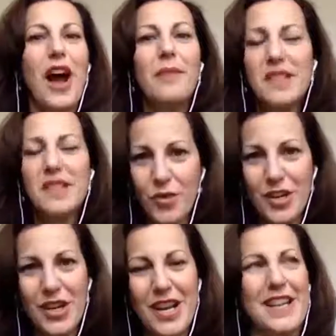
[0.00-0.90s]
I'm
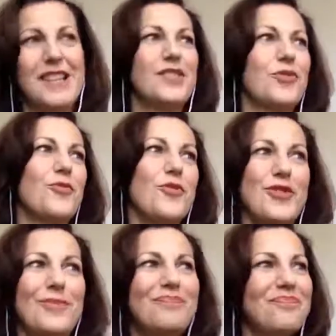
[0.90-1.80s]
disorganized,
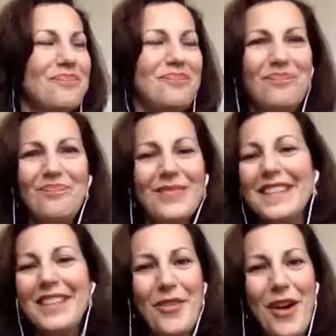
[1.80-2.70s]
or,
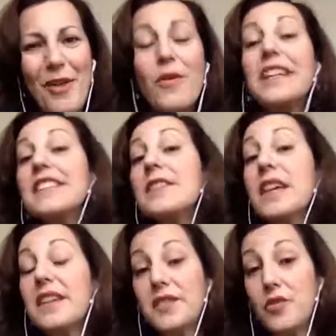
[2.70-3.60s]
I'm waiting to make a